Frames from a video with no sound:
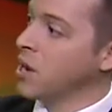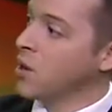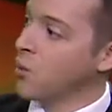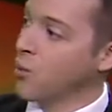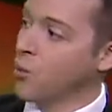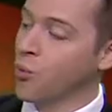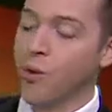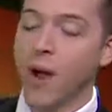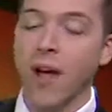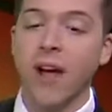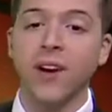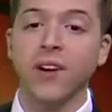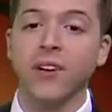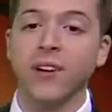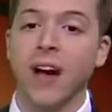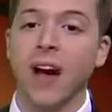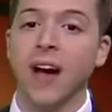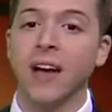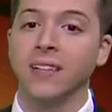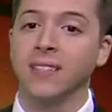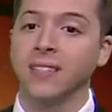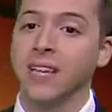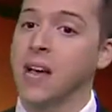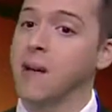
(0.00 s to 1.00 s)
record
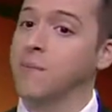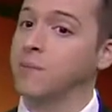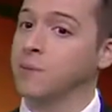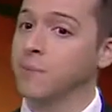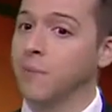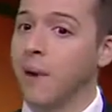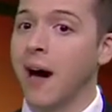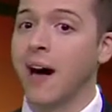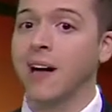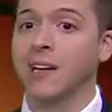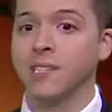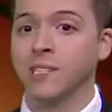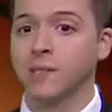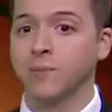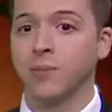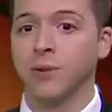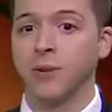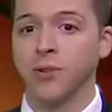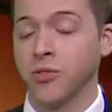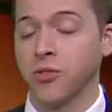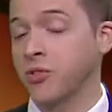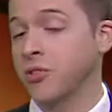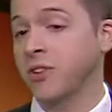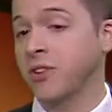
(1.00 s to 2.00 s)
high temps
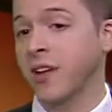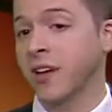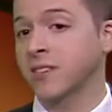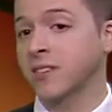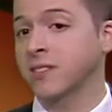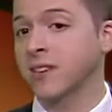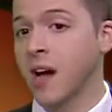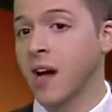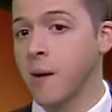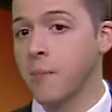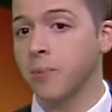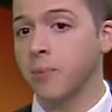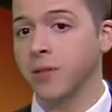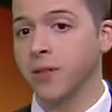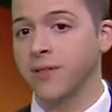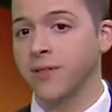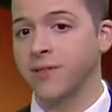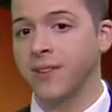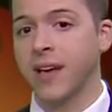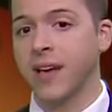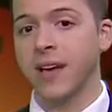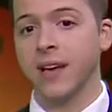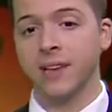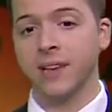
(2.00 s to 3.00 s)
possible for the next couple
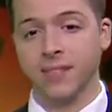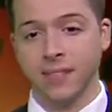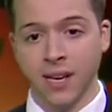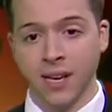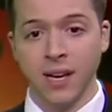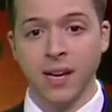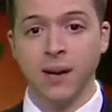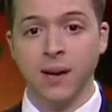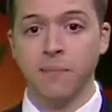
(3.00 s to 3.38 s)
of days.